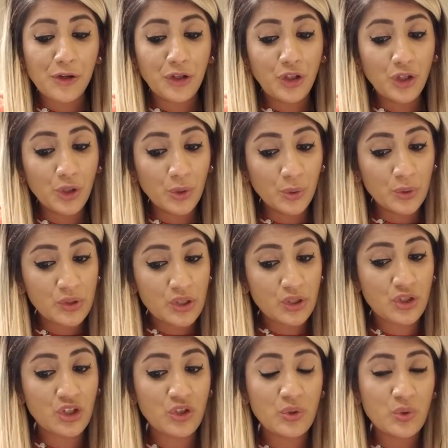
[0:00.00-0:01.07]
you to
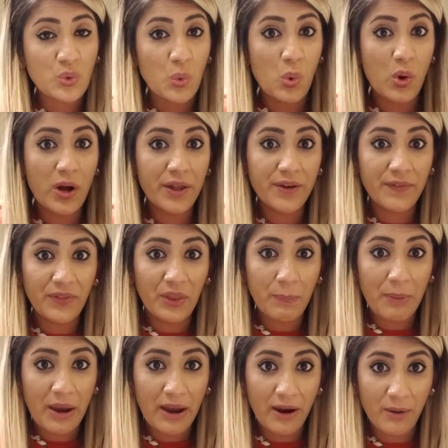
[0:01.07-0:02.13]
choose one of the
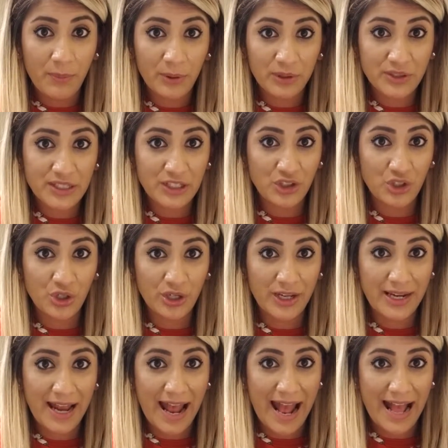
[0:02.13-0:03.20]
parables that you're
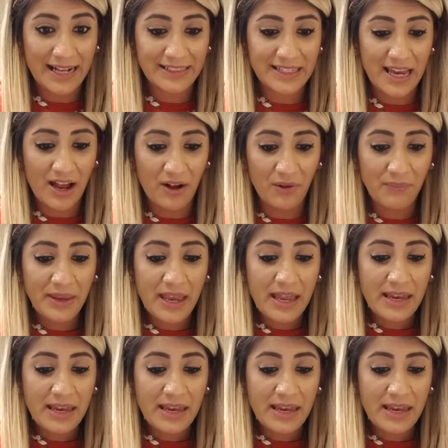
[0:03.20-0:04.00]
going to act out.